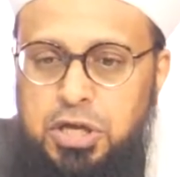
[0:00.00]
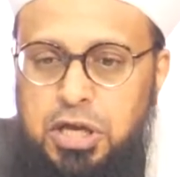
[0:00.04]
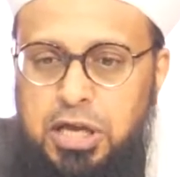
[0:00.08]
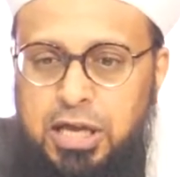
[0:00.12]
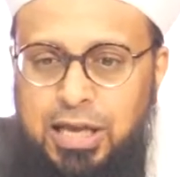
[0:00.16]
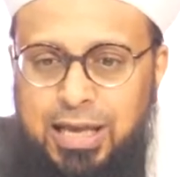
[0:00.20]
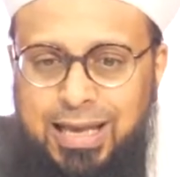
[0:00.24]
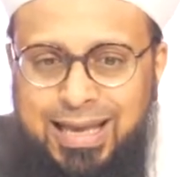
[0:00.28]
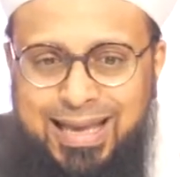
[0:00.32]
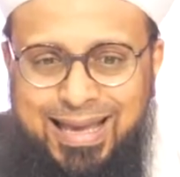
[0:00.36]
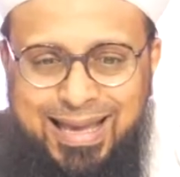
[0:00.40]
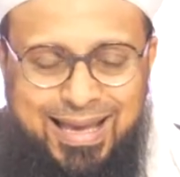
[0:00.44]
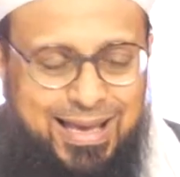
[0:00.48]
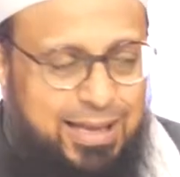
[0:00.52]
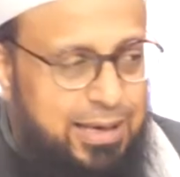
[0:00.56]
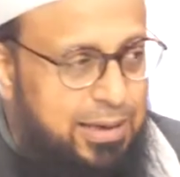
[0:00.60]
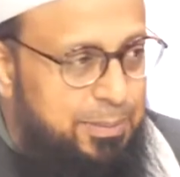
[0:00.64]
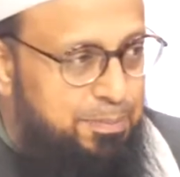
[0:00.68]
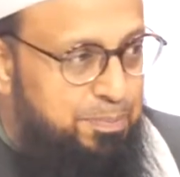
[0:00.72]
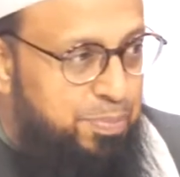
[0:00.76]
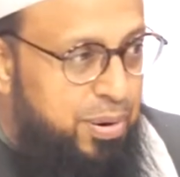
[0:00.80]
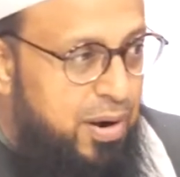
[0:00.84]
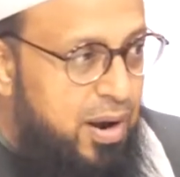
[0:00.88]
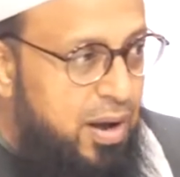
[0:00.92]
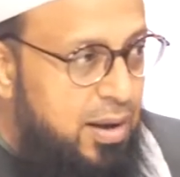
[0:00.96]

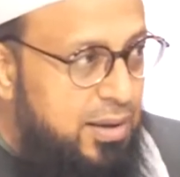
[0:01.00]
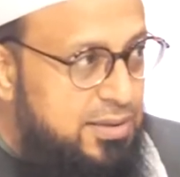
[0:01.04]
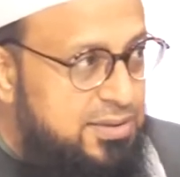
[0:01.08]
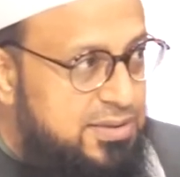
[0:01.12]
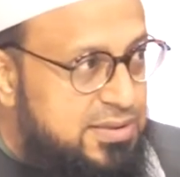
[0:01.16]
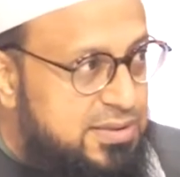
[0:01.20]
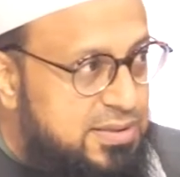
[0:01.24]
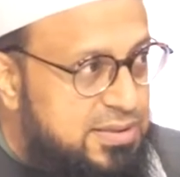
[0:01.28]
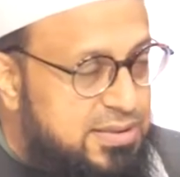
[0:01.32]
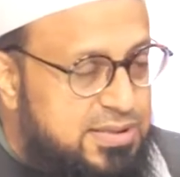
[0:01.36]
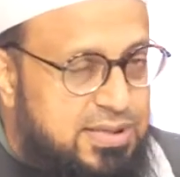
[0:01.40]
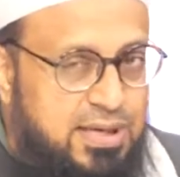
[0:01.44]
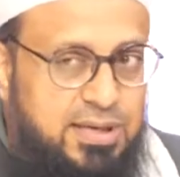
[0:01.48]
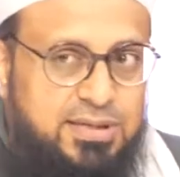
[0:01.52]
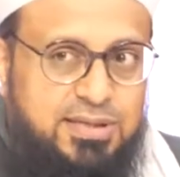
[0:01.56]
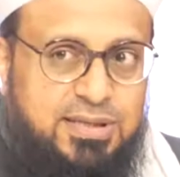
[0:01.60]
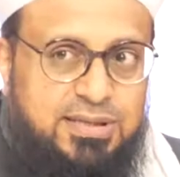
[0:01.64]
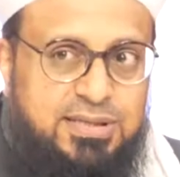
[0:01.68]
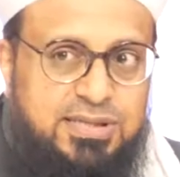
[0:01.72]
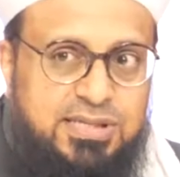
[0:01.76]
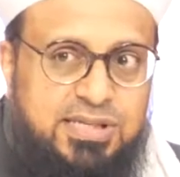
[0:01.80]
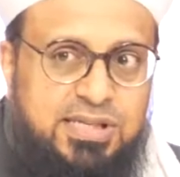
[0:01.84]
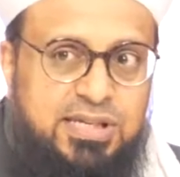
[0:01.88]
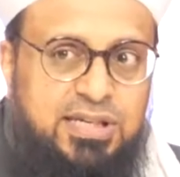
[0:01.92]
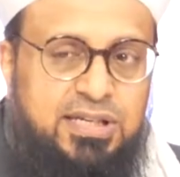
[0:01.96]
It plants
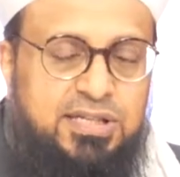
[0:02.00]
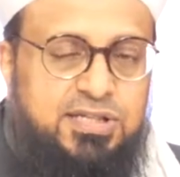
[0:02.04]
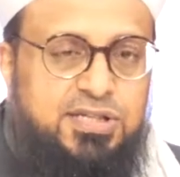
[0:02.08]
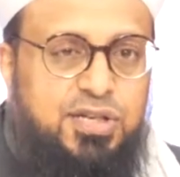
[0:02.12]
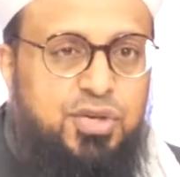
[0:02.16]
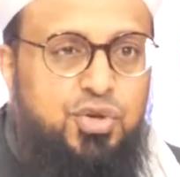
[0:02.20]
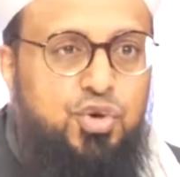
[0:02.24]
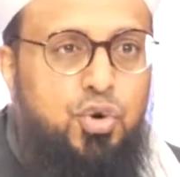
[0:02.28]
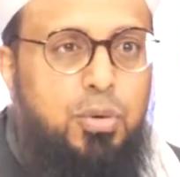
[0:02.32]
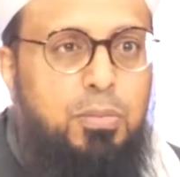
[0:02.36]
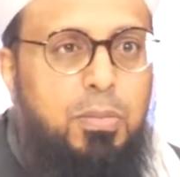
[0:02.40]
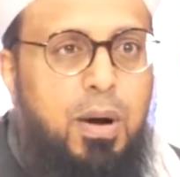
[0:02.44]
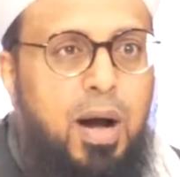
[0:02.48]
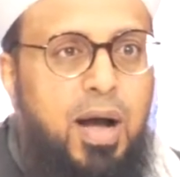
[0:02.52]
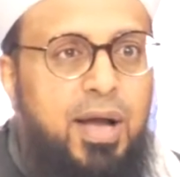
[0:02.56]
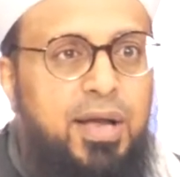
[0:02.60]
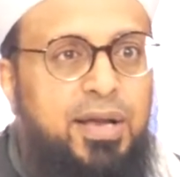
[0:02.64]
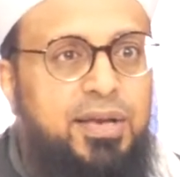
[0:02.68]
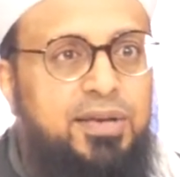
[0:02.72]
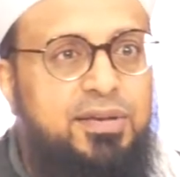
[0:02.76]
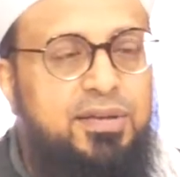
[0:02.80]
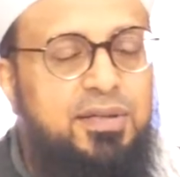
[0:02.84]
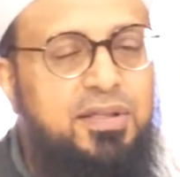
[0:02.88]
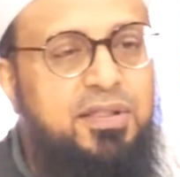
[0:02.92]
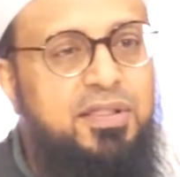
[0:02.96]
certain seeds in your
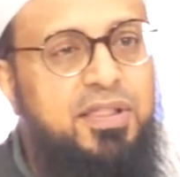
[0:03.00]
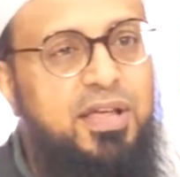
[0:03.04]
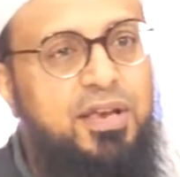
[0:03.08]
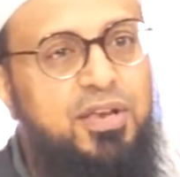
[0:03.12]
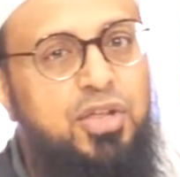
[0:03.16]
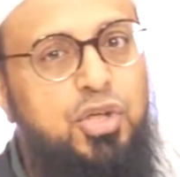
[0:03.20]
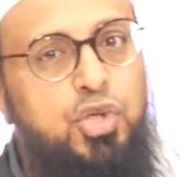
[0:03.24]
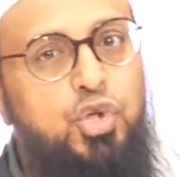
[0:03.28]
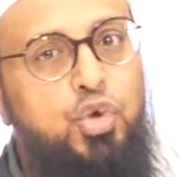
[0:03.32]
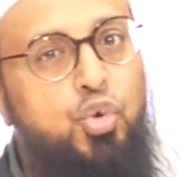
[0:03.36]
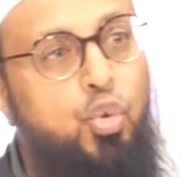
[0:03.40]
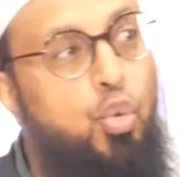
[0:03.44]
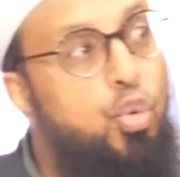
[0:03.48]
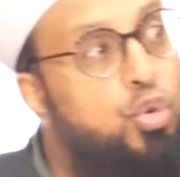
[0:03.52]
mind that you